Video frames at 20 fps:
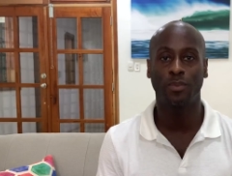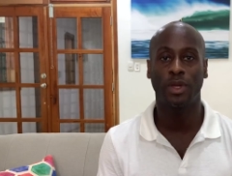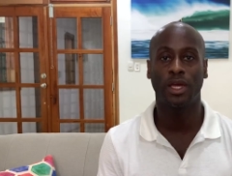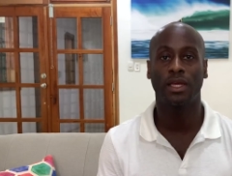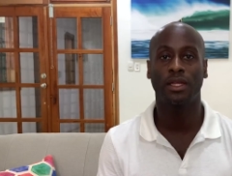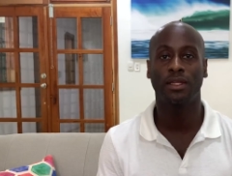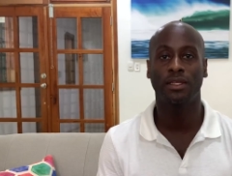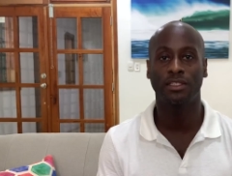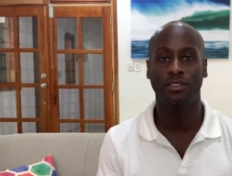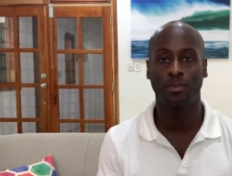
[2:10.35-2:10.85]

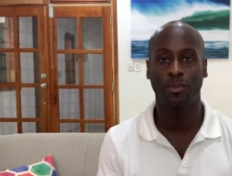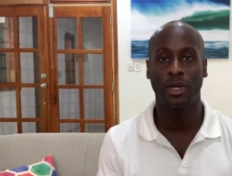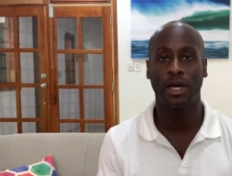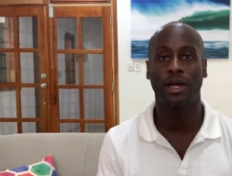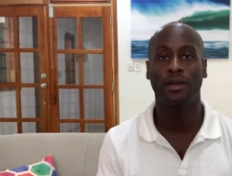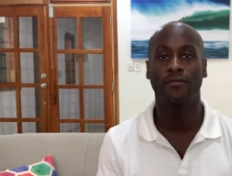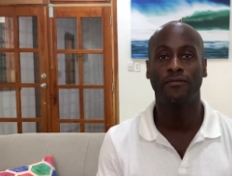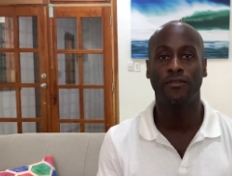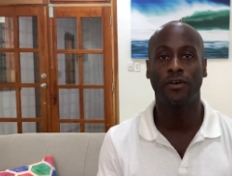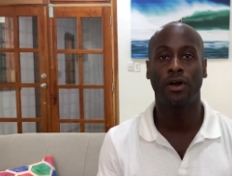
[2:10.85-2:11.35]
bet is
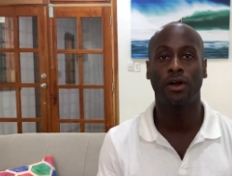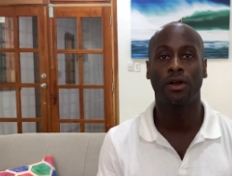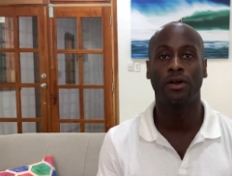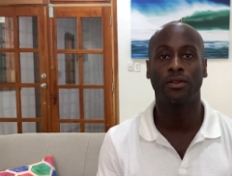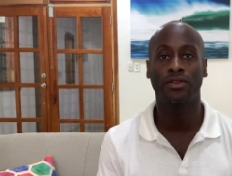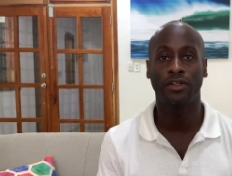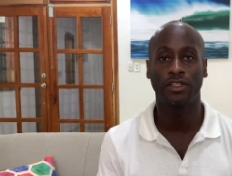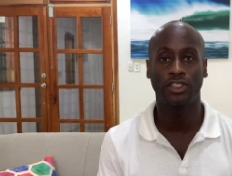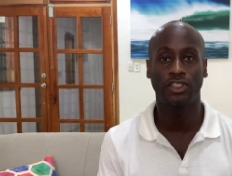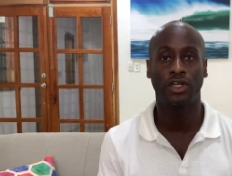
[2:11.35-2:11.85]
by
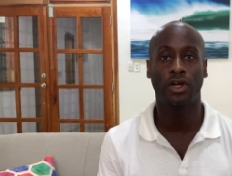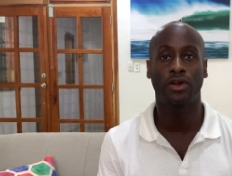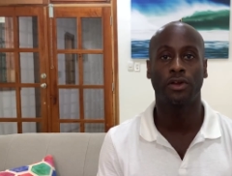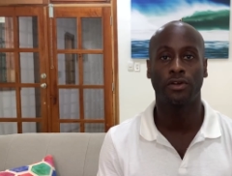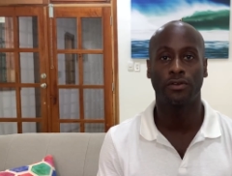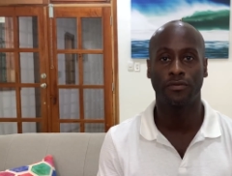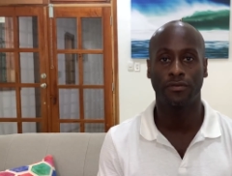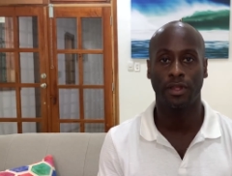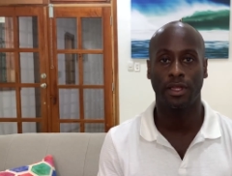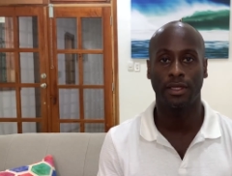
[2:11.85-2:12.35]
far the
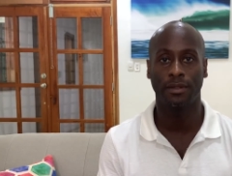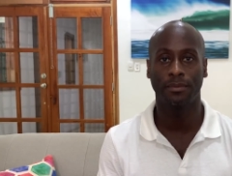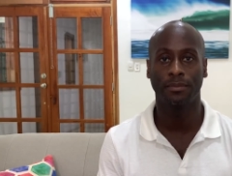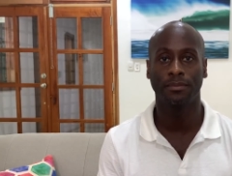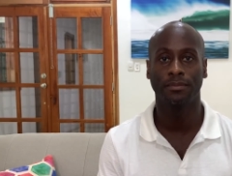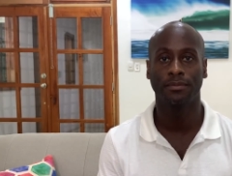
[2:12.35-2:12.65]
chartered flight.